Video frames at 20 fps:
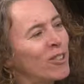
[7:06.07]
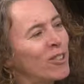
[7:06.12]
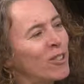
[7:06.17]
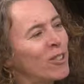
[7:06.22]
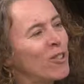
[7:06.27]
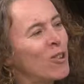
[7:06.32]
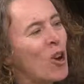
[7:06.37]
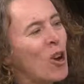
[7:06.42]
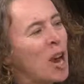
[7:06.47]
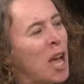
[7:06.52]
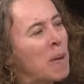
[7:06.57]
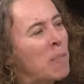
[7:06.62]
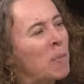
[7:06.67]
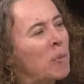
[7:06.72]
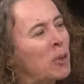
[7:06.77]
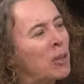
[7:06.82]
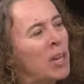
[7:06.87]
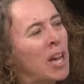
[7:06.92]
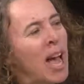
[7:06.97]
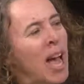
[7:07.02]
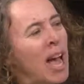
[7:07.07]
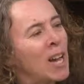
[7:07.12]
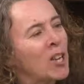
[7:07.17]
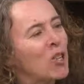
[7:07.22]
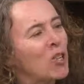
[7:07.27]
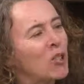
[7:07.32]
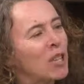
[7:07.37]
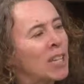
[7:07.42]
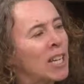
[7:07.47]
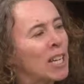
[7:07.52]
You're not able to
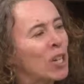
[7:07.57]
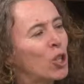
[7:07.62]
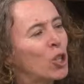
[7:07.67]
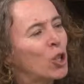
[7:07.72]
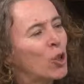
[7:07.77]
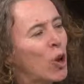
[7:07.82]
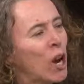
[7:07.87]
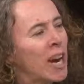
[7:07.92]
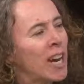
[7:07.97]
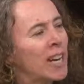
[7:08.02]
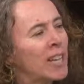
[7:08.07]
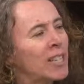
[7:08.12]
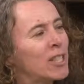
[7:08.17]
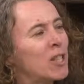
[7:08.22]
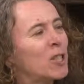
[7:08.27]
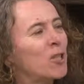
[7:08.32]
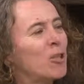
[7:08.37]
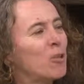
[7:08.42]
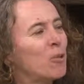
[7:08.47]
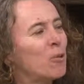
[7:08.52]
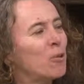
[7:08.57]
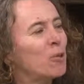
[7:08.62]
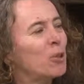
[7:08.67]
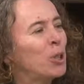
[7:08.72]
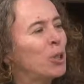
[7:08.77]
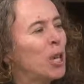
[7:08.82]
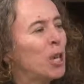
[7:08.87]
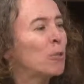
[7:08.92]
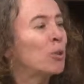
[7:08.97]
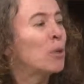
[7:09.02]
actually get a grant
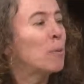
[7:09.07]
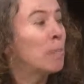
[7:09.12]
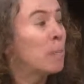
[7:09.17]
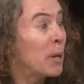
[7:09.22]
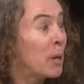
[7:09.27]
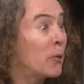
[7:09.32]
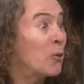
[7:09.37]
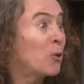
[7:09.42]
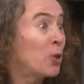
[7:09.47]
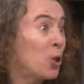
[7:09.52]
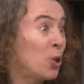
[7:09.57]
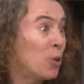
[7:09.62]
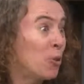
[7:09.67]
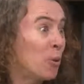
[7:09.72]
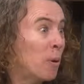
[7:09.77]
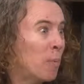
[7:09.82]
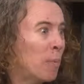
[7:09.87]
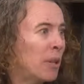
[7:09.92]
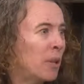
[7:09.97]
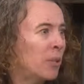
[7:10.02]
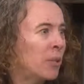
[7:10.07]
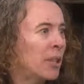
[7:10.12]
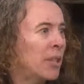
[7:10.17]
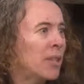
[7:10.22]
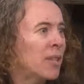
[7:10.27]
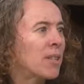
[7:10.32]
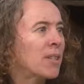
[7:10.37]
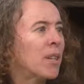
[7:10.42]
to, to build you a building.